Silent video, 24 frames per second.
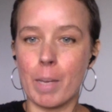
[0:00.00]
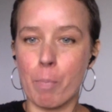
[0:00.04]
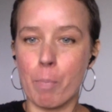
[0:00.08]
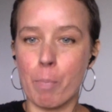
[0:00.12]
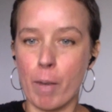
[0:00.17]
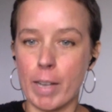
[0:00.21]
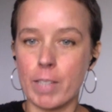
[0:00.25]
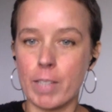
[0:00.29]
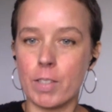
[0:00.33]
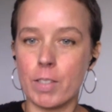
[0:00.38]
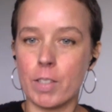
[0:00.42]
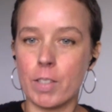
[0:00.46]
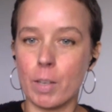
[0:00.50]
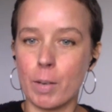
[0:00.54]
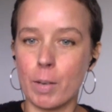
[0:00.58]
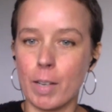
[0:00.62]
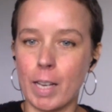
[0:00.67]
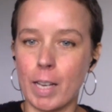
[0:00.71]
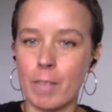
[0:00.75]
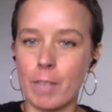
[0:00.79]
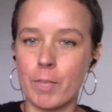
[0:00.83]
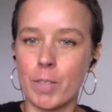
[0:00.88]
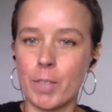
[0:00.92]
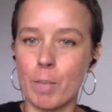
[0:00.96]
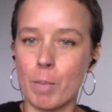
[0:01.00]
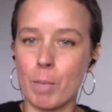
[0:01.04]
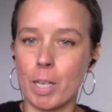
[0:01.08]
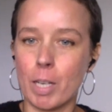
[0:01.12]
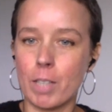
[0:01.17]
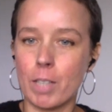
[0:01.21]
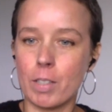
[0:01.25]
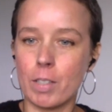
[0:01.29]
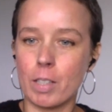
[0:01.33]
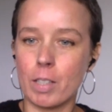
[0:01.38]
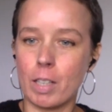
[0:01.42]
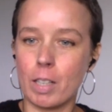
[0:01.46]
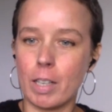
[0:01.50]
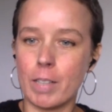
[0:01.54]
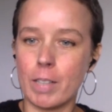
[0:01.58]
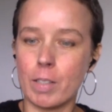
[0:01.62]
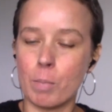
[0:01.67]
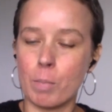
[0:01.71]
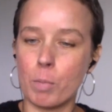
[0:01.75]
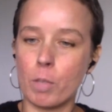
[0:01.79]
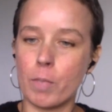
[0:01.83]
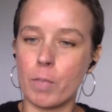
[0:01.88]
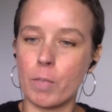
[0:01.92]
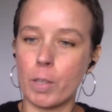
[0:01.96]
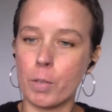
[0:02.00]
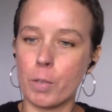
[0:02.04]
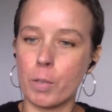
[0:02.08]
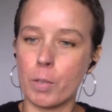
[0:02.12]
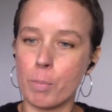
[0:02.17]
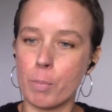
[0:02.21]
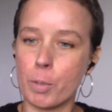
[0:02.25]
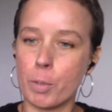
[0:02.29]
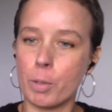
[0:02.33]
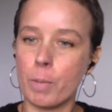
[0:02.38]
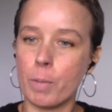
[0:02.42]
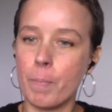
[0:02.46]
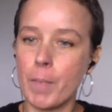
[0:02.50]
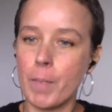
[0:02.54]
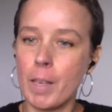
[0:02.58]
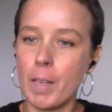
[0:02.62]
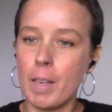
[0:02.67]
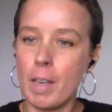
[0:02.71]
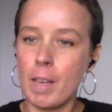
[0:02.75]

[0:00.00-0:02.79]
oppressed you and left you marginalized and more vulnerable.